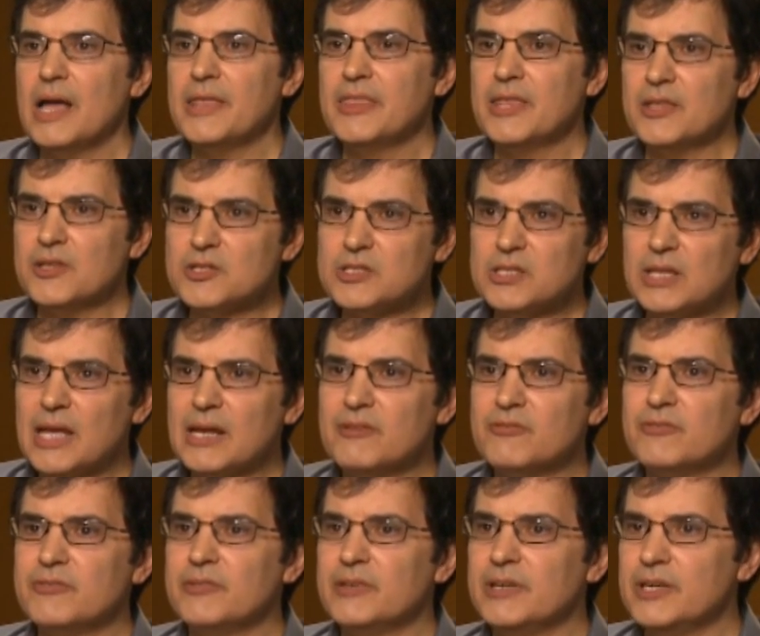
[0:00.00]
I think there's a lot of
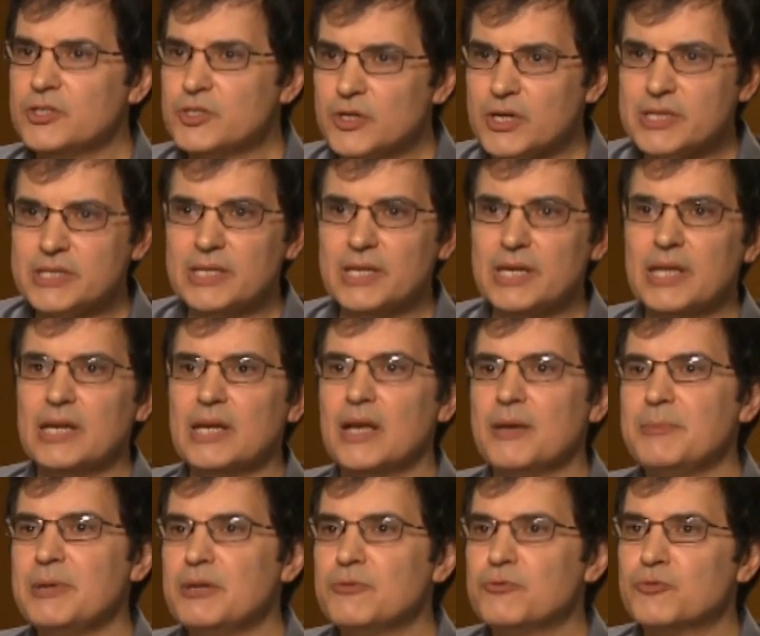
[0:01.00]
interest in it. I
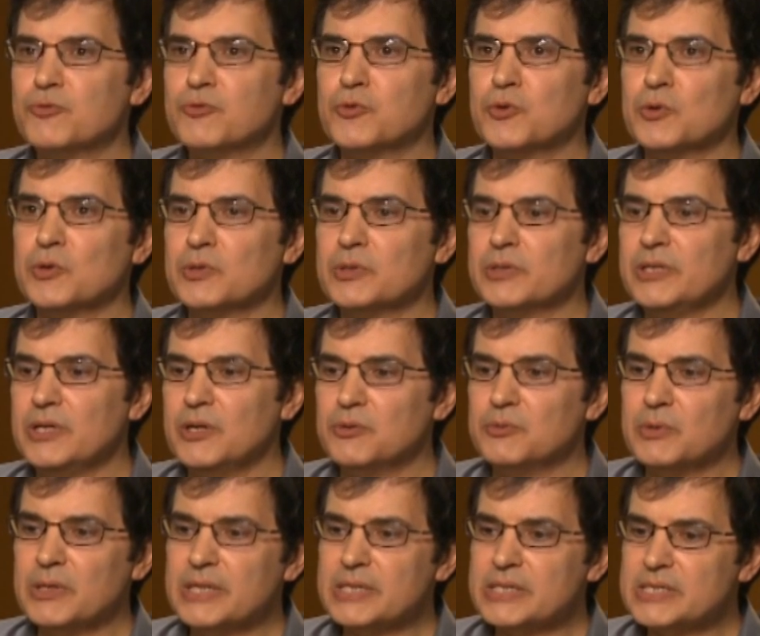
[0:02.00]
mean, you
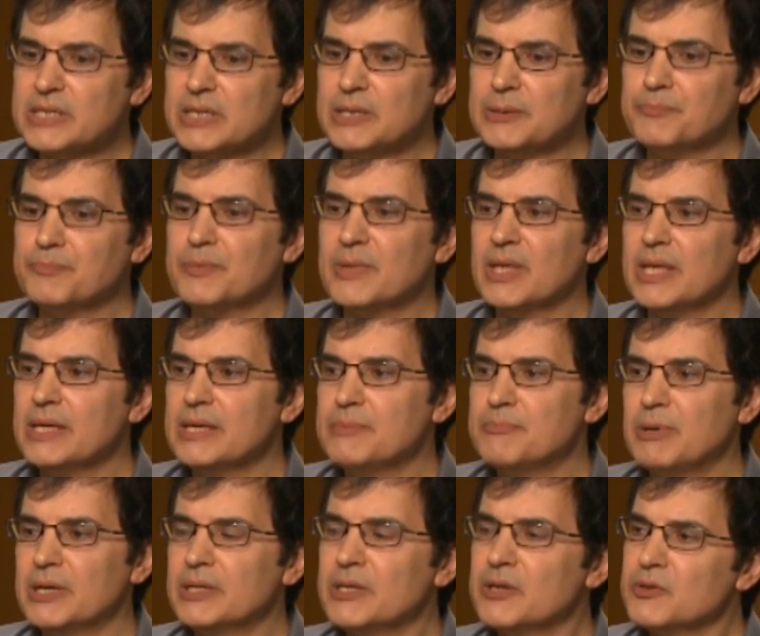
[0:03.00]
know, it's,
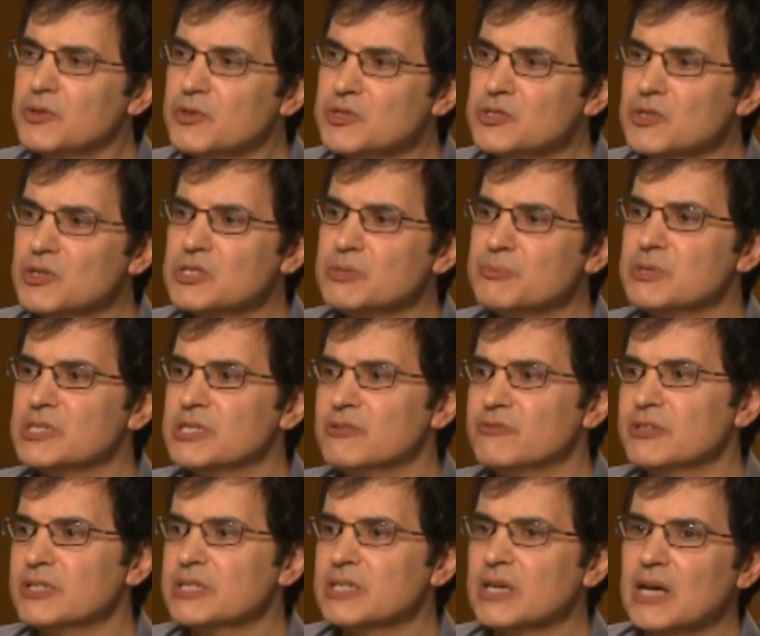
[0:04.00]
but there's no
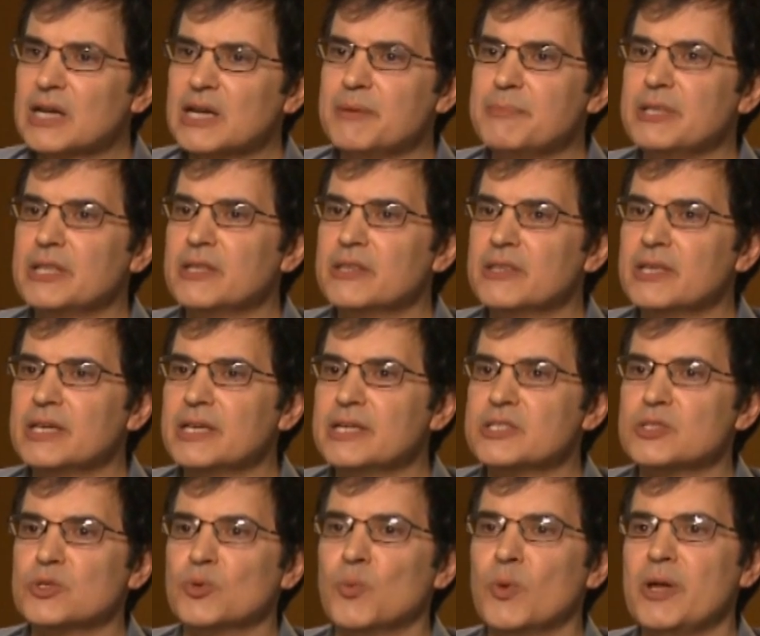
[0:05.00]
specific talk. I mean, the thing is,
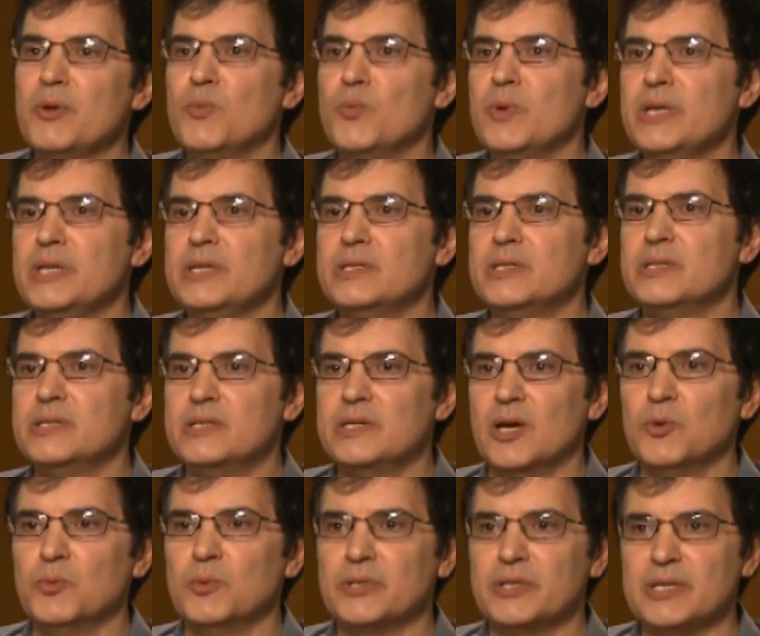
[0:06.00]
the way we
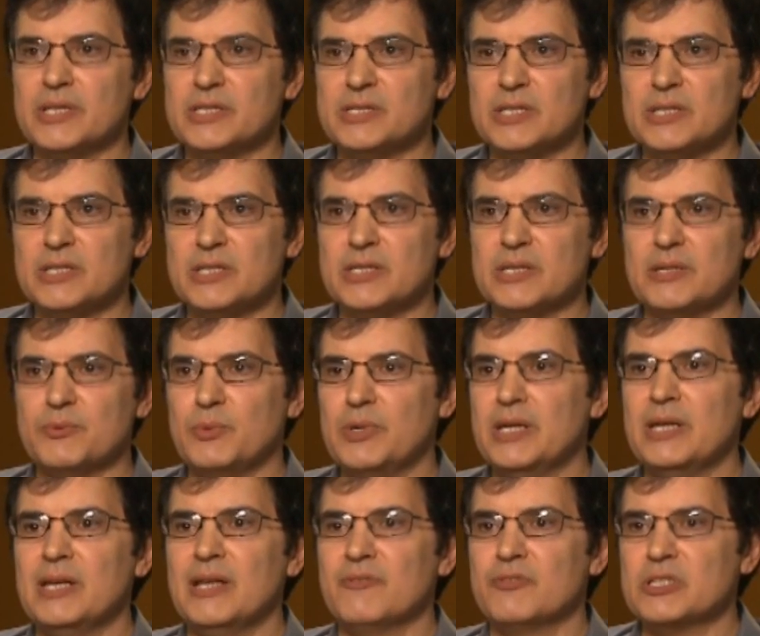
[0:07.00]
dealt with this, we
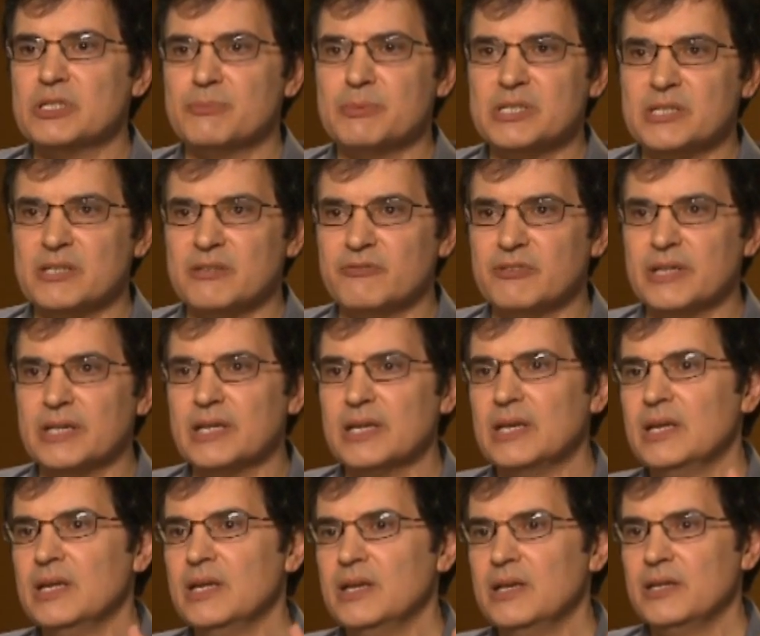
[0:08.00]
didn't have a specific,
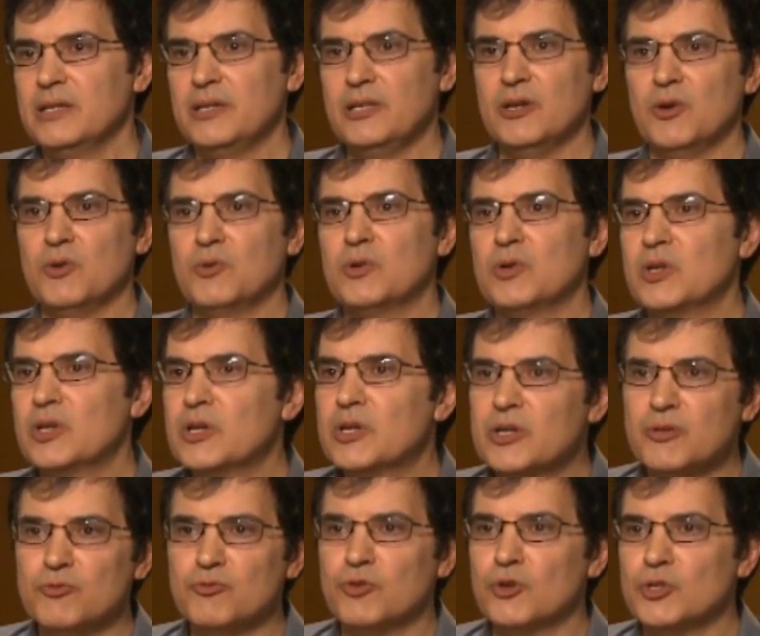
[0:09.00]
you know,
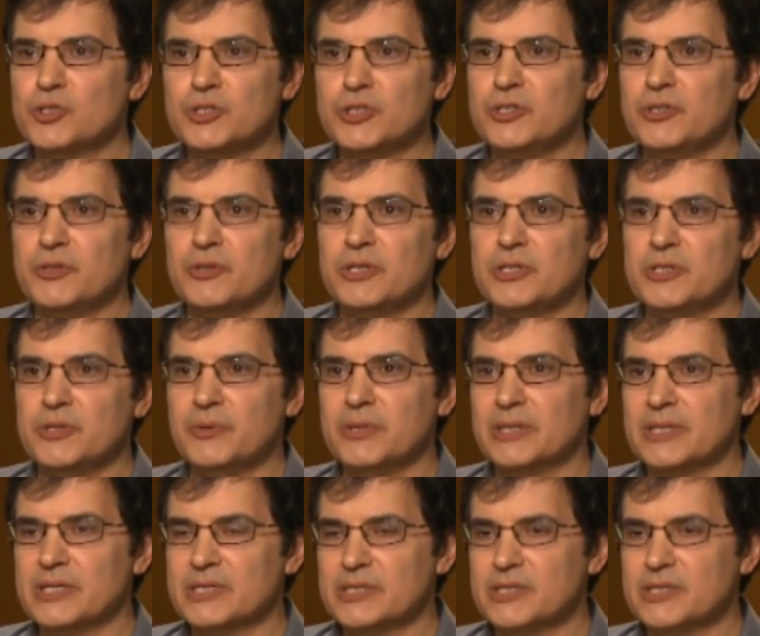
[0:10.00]
conversion unit doing this.